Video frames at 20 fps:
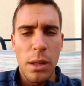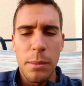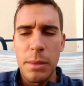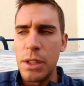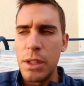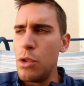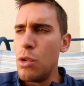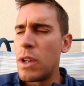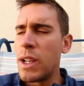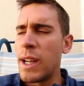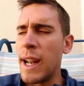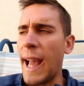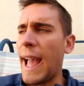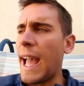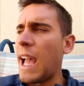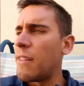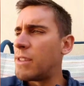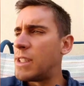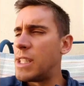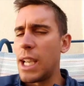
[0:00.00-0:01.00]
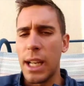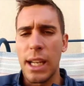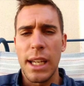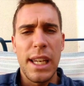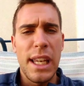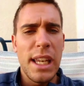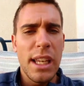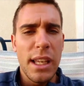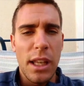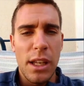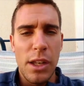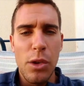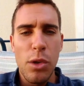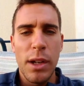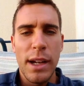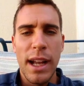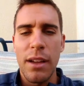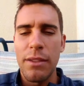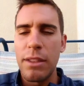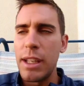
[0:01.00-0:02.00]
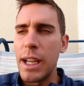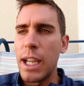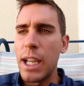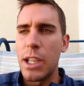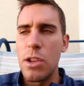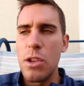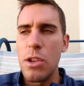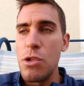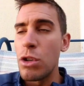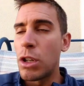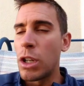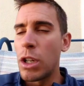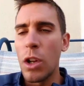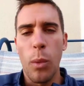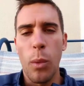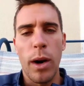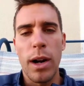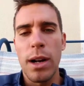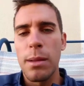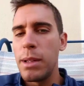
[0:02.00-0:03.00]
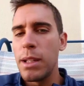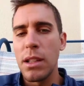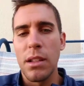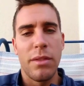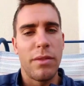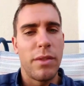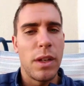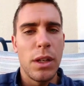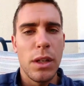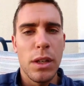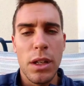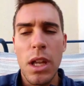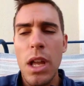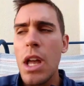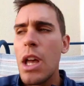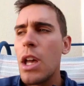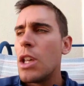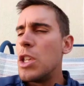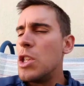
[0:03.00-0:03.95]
I mean, you can have technique and you can have the IQ. You can know where to be on the field.